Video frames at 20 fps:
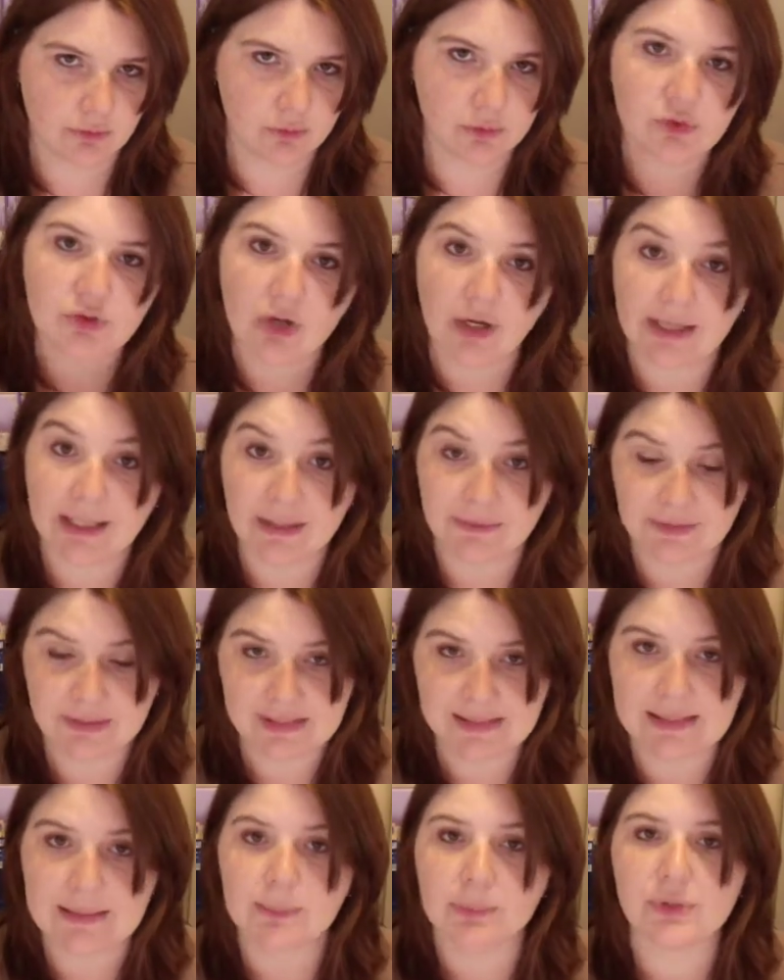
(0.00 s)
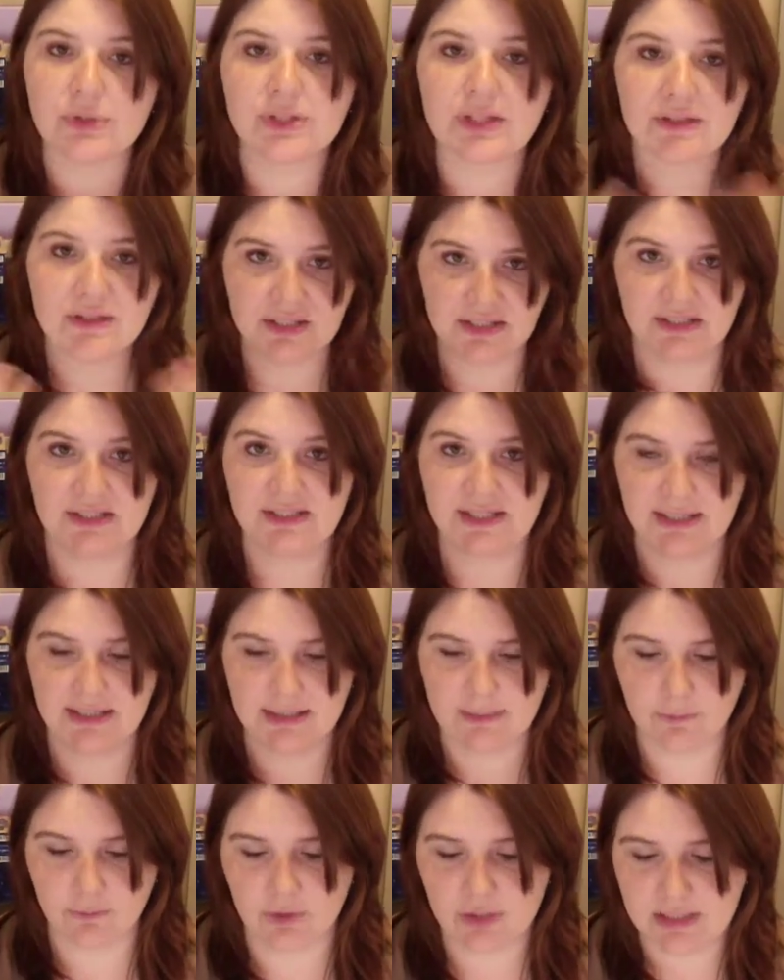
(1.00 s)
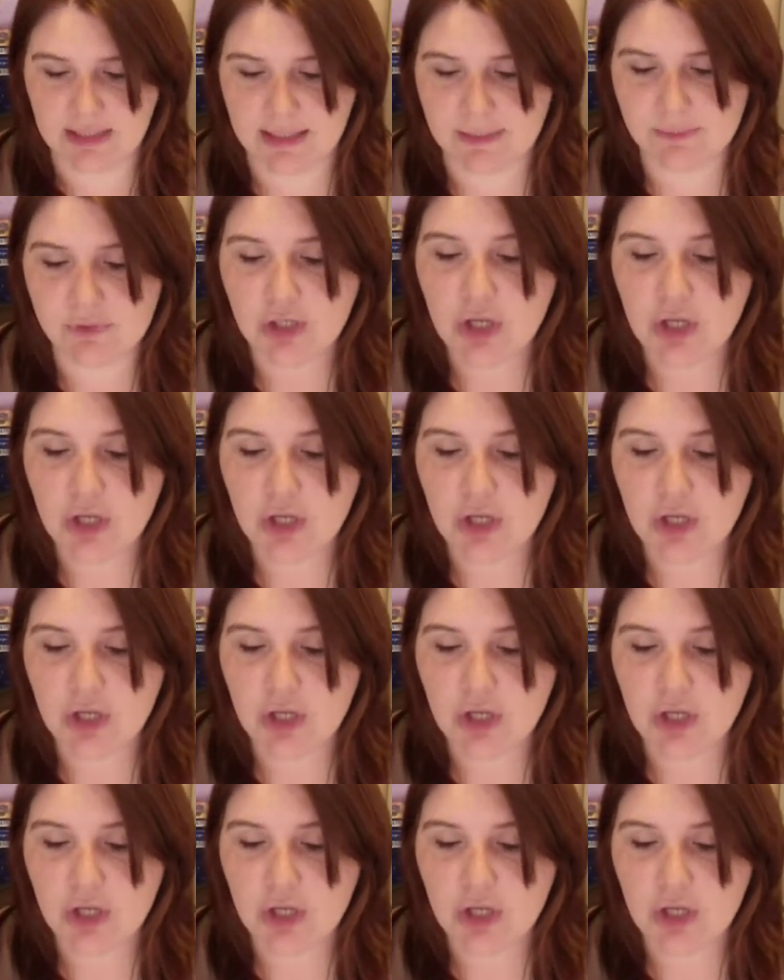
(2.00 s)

drawing out the symbols and then state them every time.